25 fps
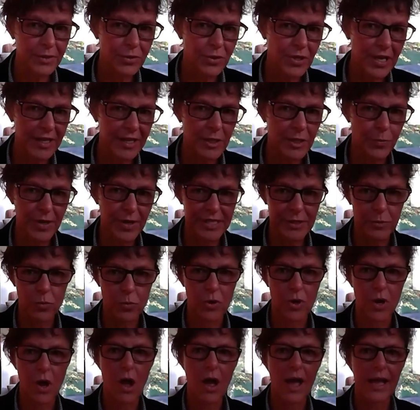express
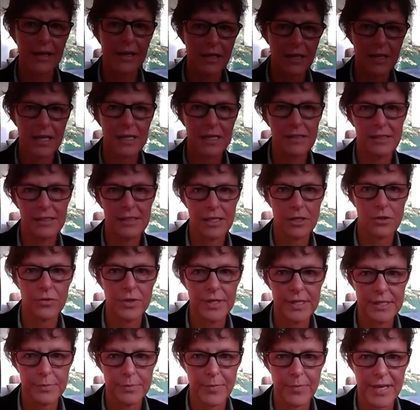what I consider
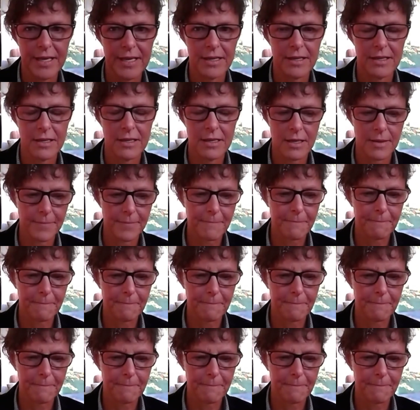as being